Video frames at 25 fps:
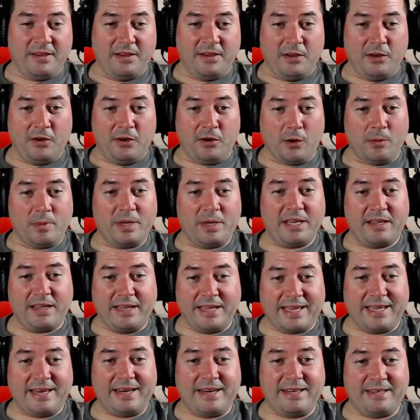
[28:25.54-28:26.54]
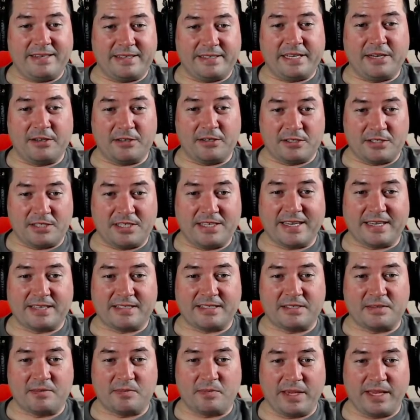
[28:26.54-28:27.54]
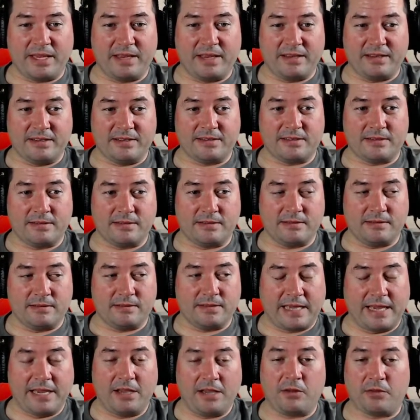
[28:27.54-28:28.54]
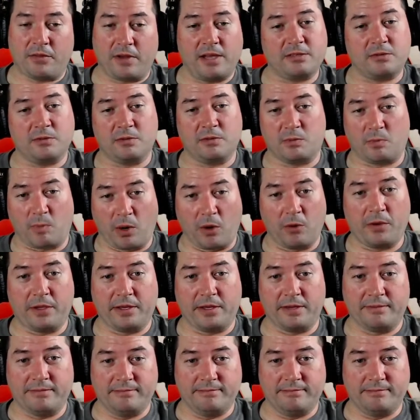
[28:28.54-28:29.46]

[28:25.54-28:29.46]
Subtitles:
Nobody can get into tier 6 because Kael'thas was broken.